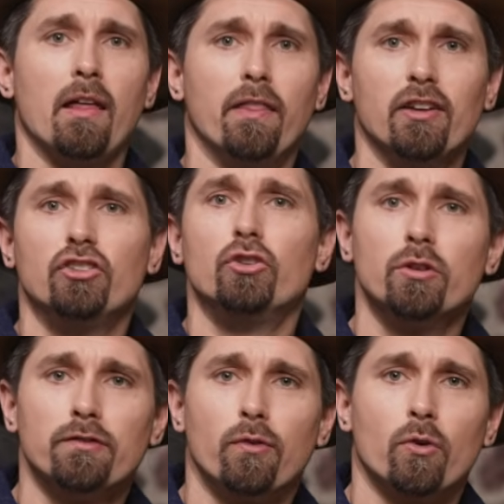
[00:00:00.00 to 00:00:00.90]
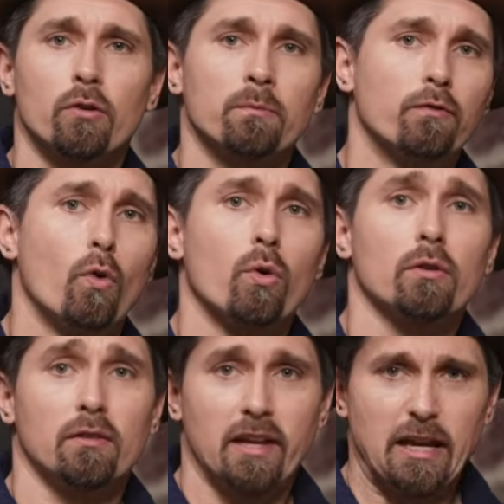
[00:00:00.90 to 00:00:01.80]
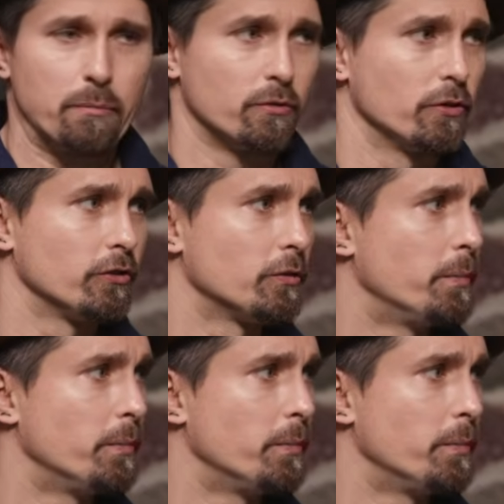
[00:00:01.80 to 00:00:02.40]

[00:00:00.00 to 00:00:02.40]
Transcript: the uniform for laborers,